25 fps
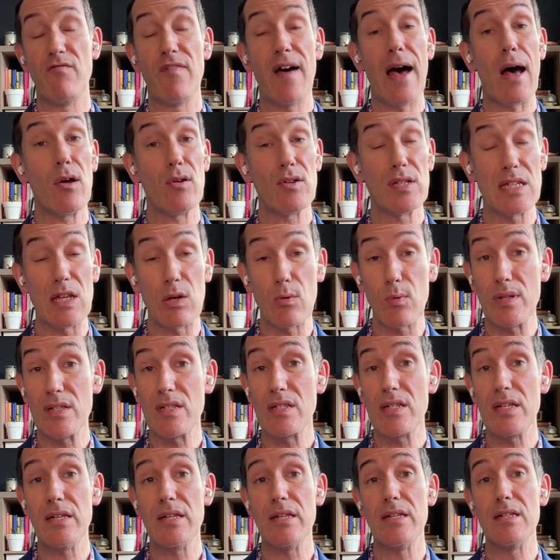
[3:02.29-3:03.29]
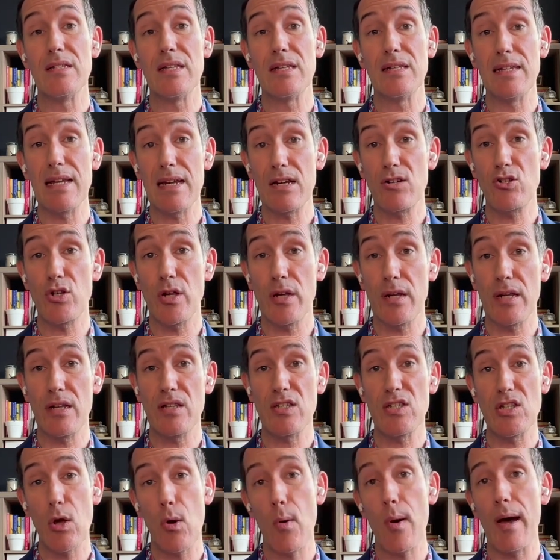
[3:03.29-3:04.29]
vowel sequences, and diction,
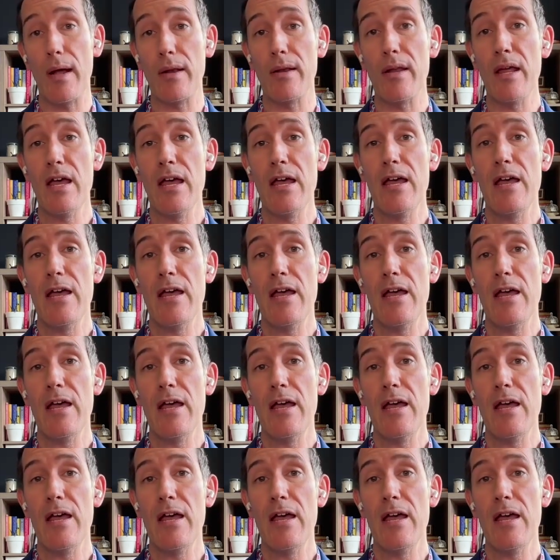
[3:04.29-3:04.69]
and so on,